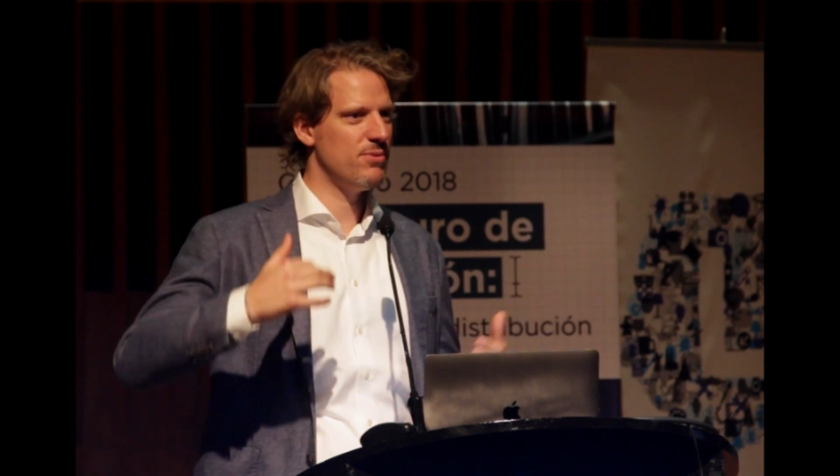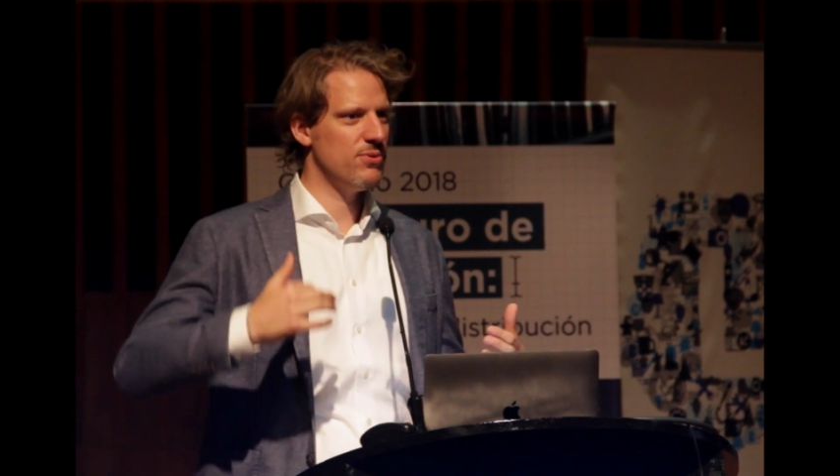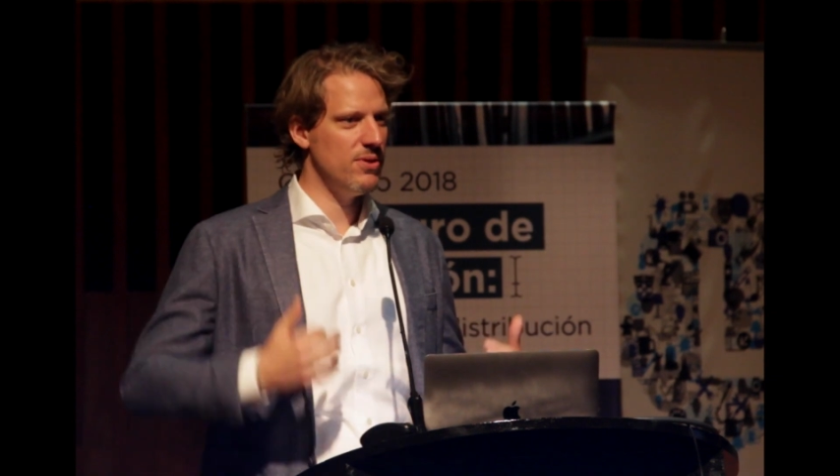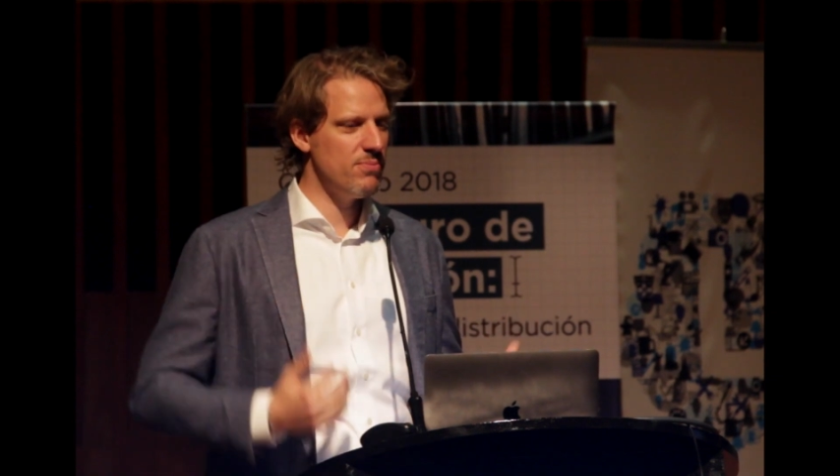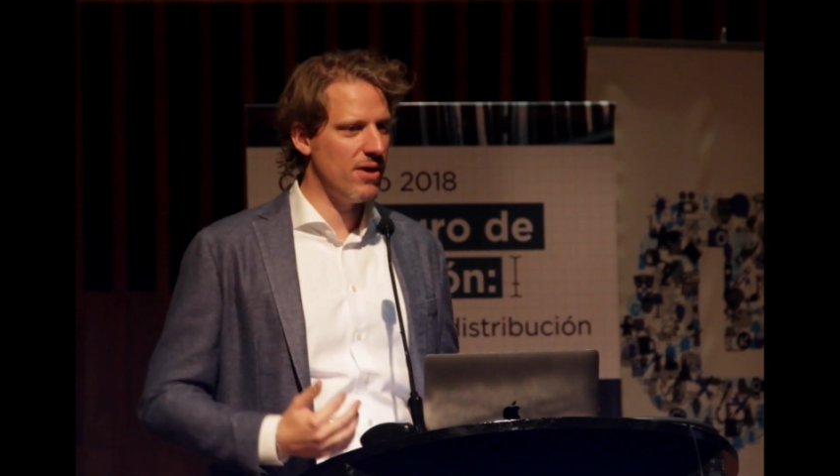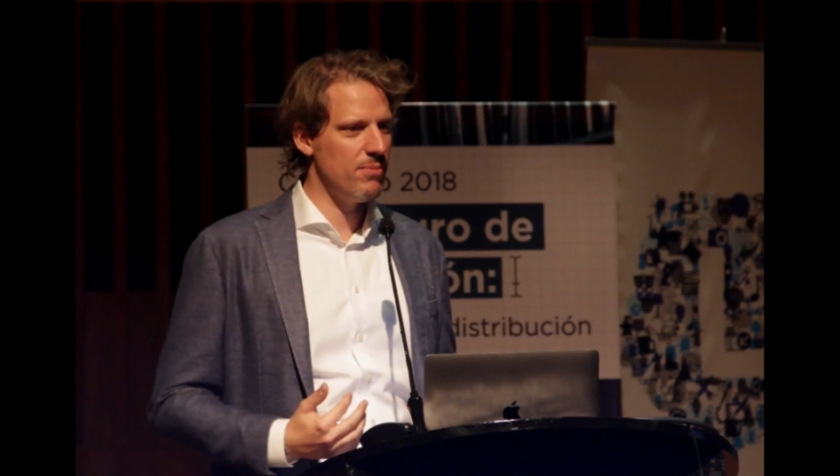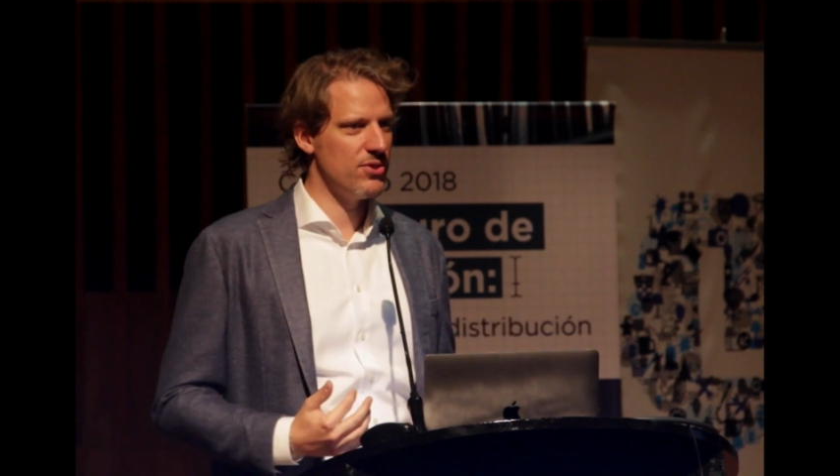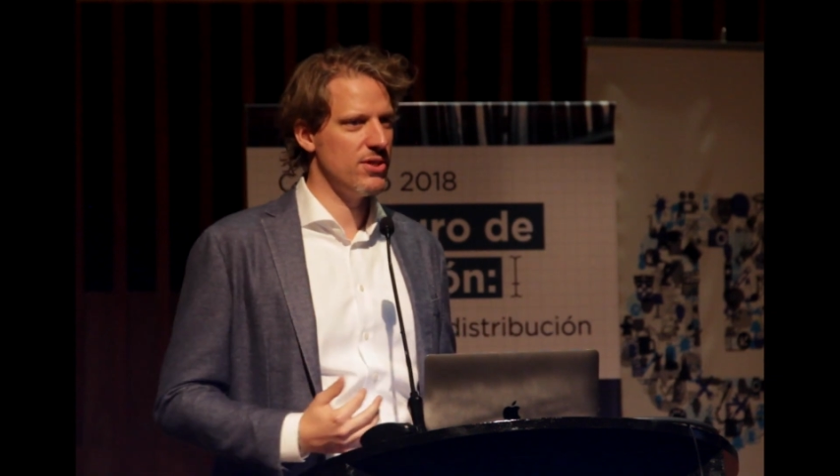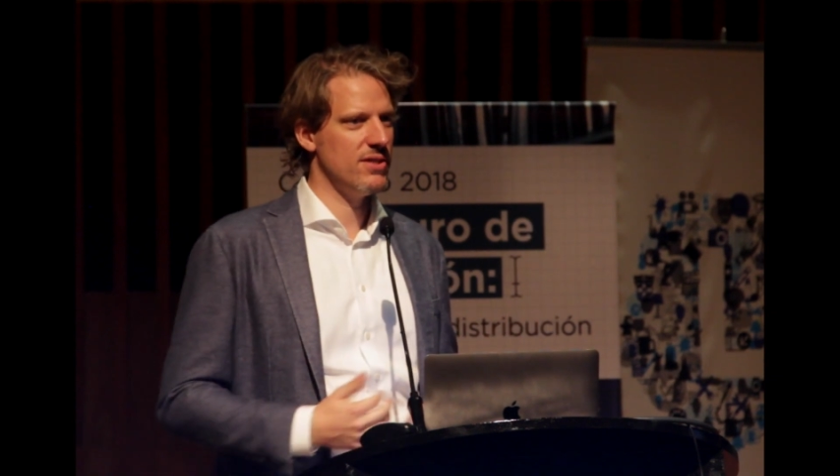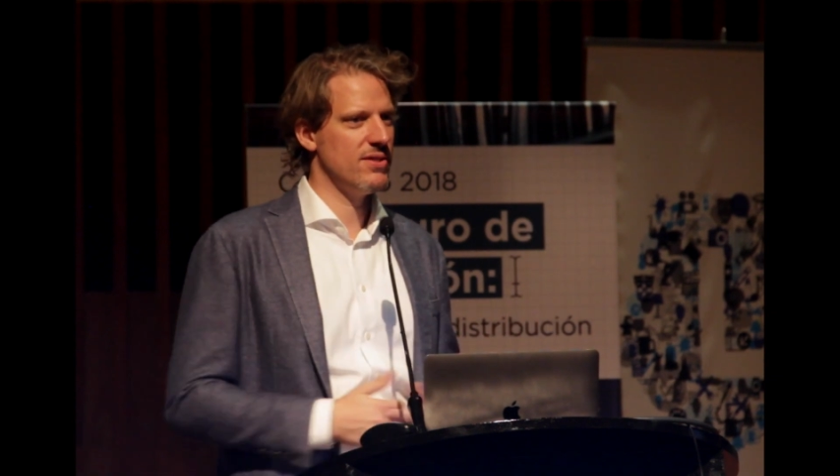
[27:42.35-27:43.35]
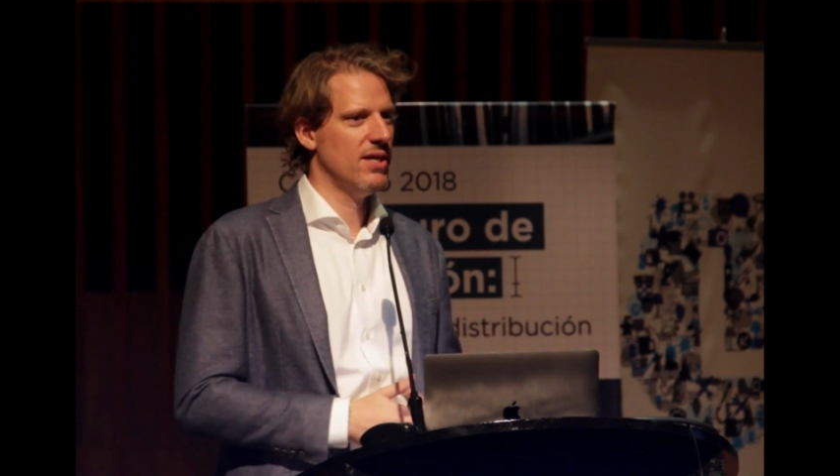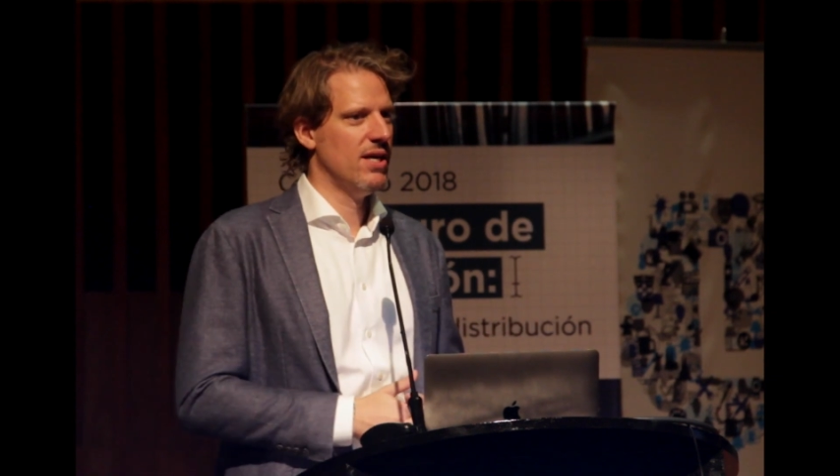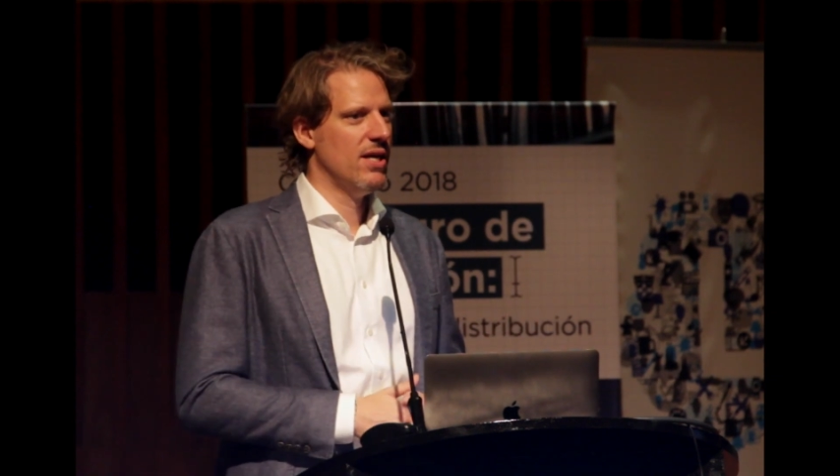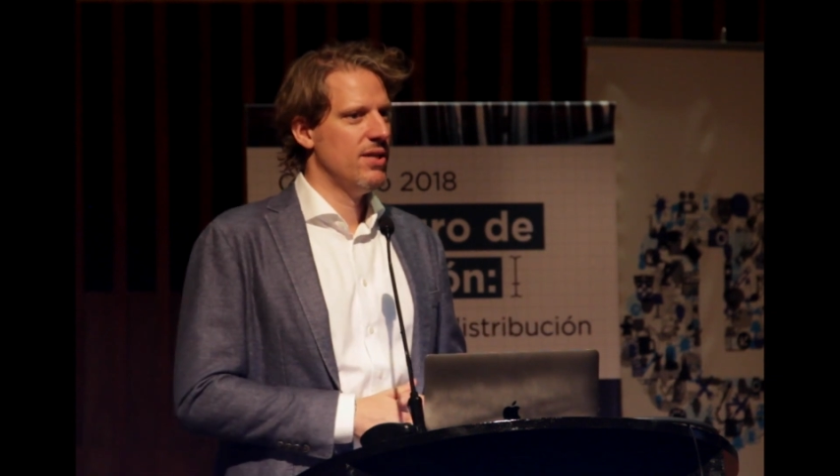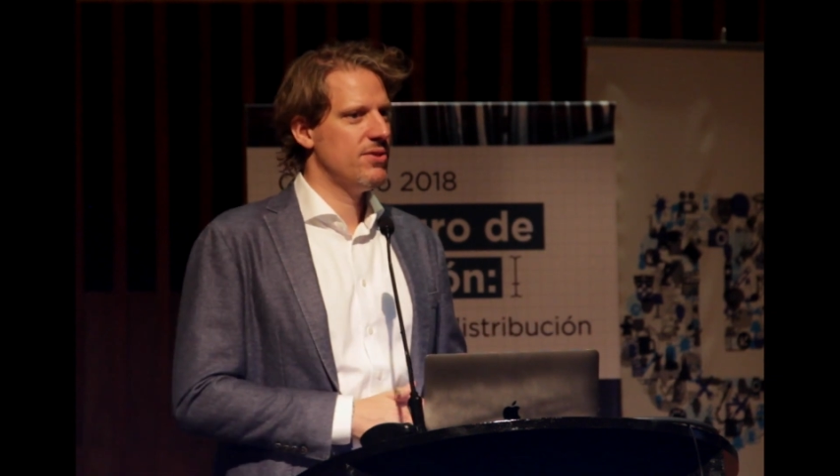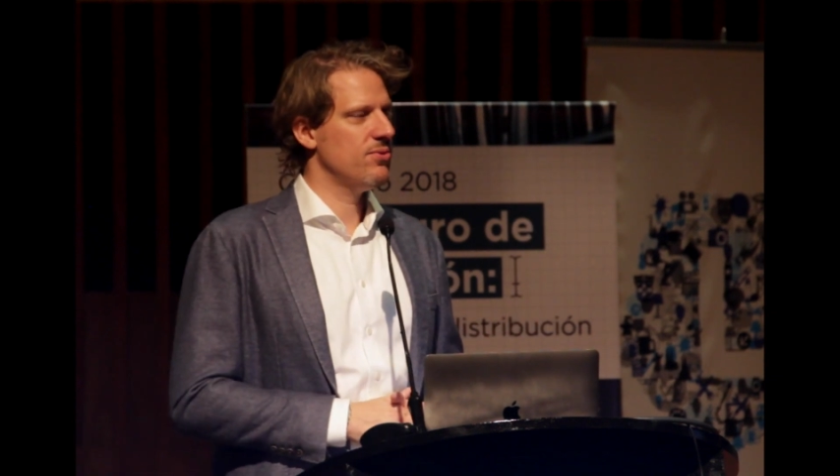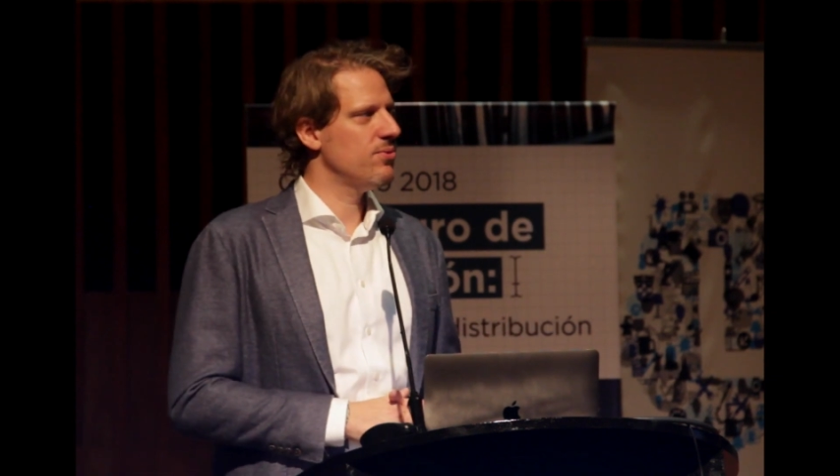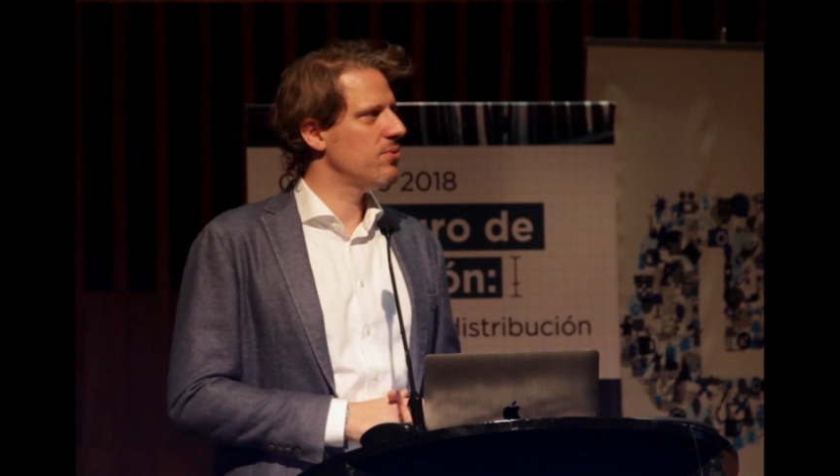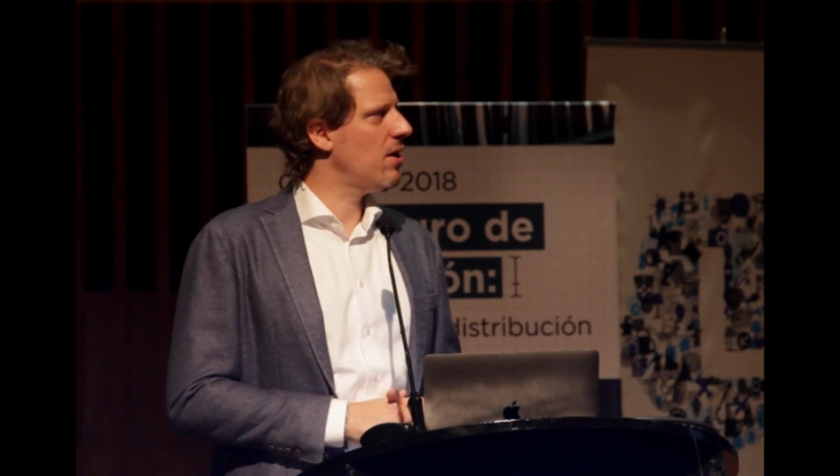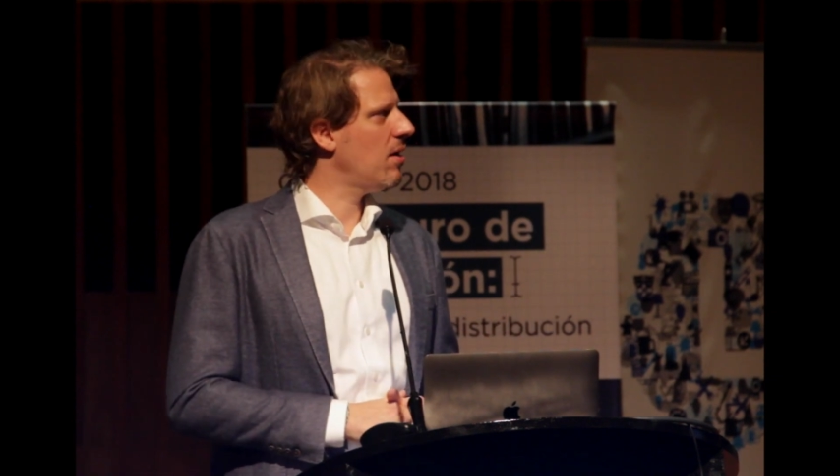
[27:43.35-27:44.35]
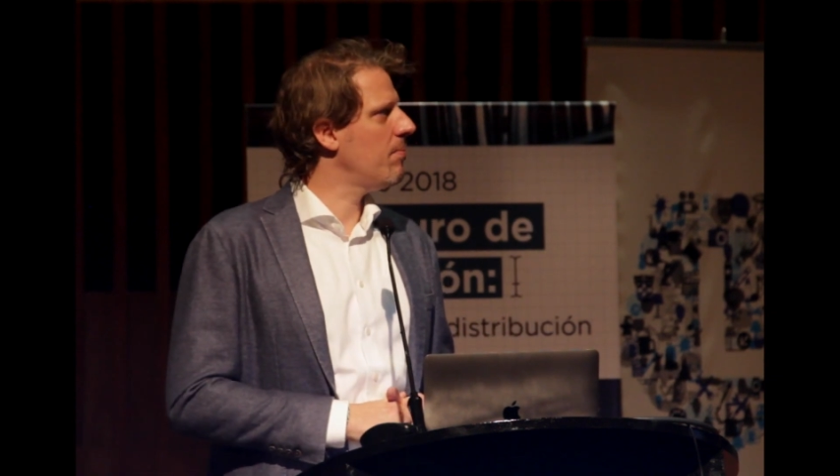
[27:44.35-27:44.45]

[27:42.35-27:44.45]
between publishers, to